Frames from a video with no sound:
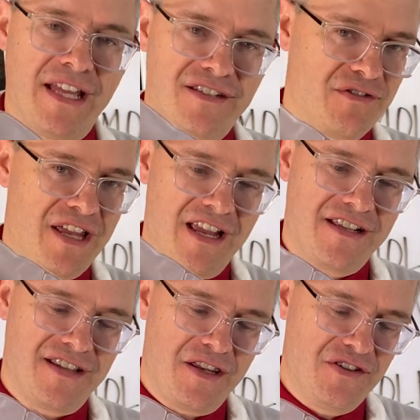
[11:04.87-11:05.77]
That's okay
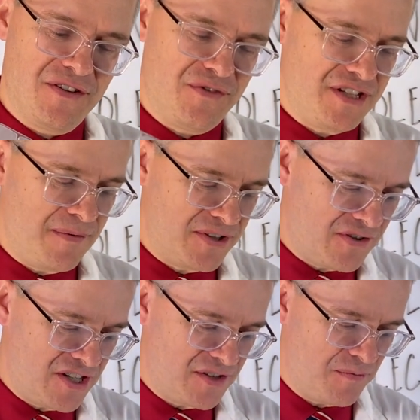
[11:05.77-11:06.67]
because I use it for
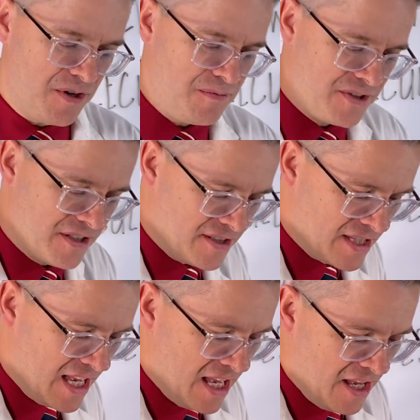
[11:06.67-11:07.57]
demonstration purposes.